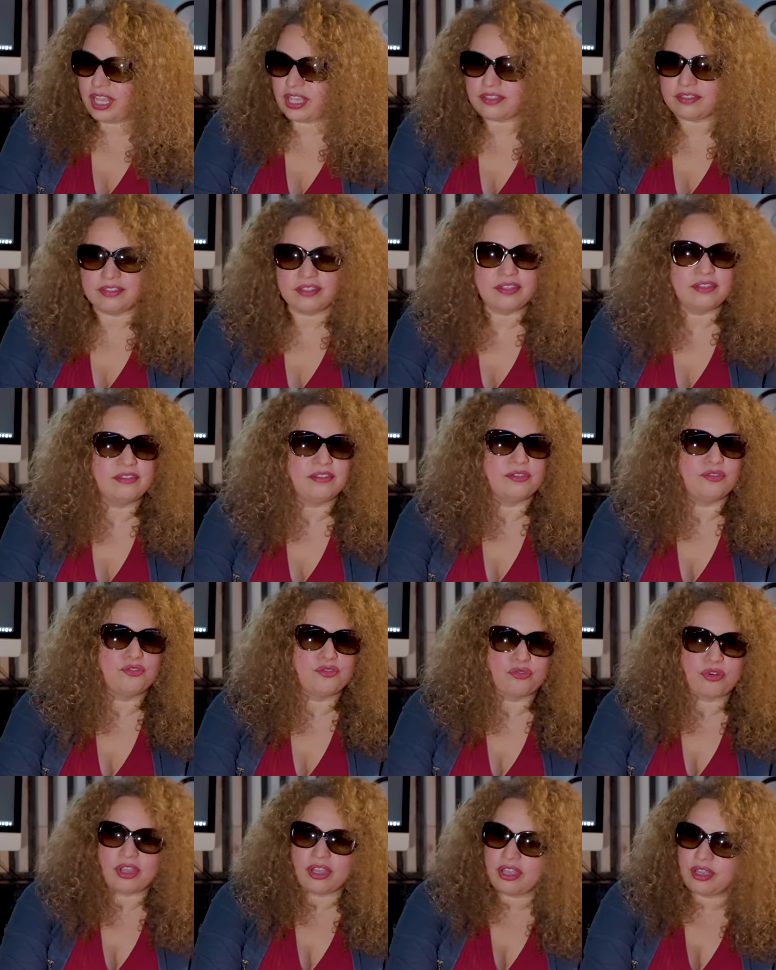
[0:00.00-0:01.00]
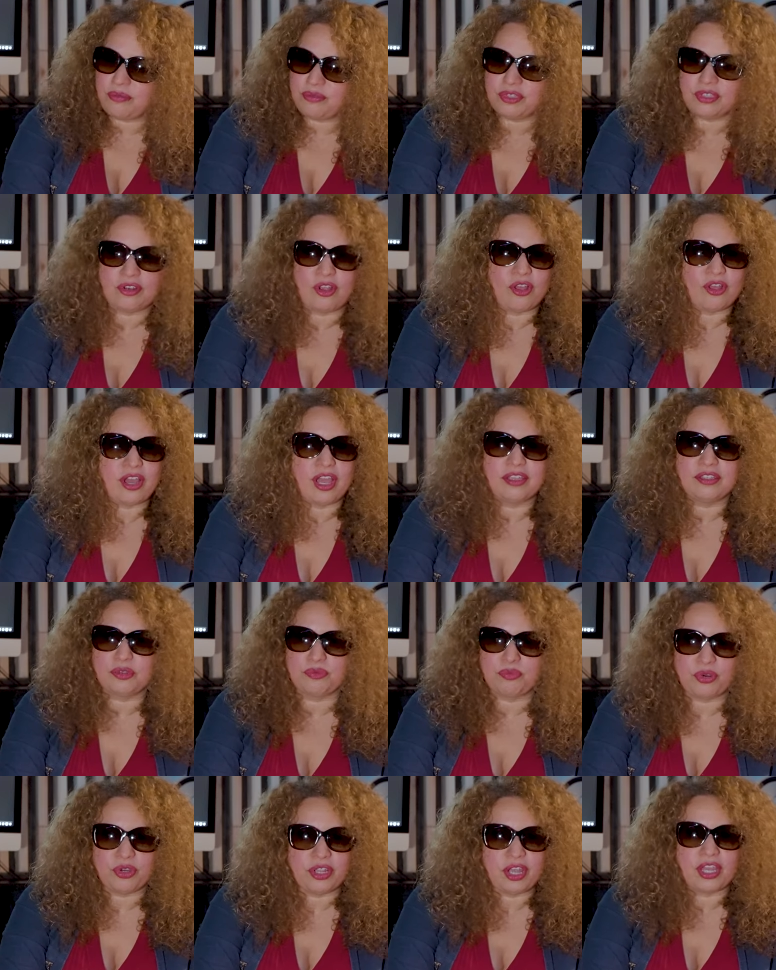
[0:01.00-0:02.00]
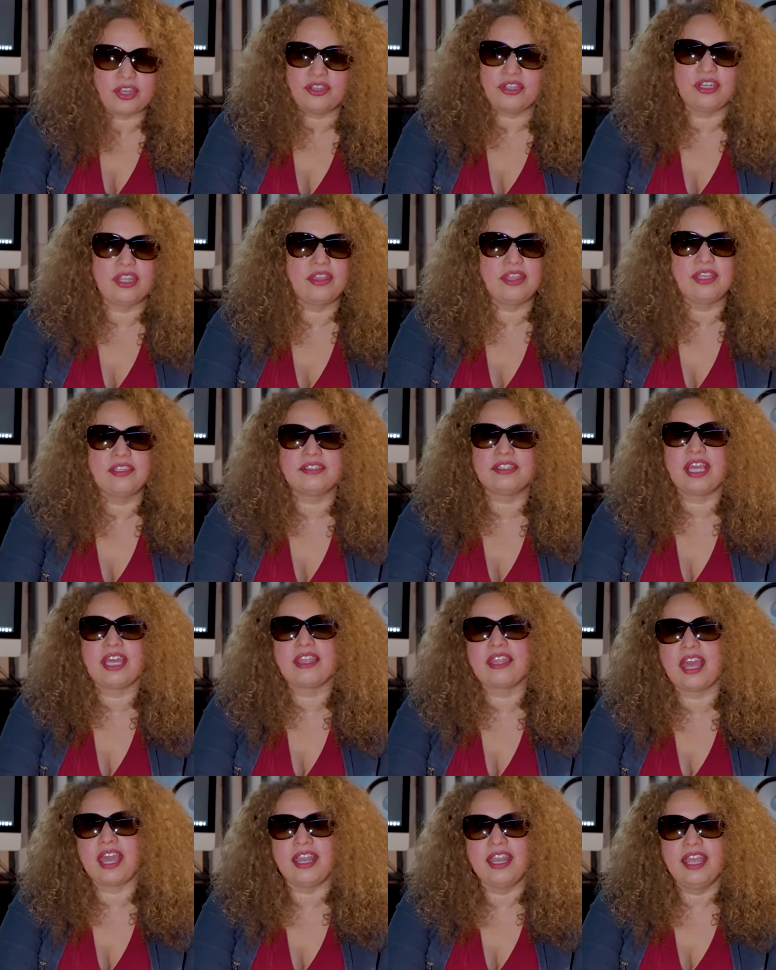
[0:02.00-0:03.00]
lessons and drums and all kinds of percussion and things like that.